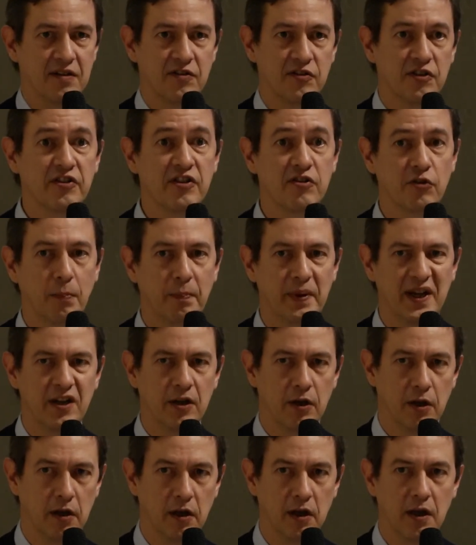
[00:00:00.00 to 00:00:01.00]
This is
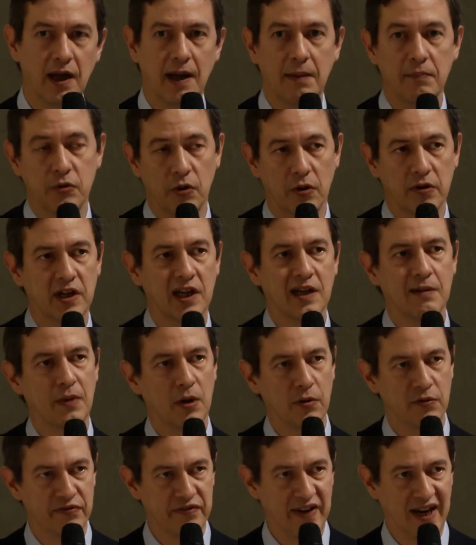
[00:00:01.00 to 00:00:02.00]
opinion. I'm talking
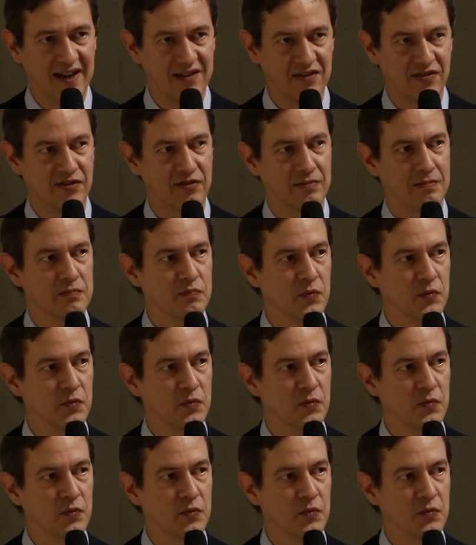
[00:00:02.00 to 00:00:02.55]
about facts.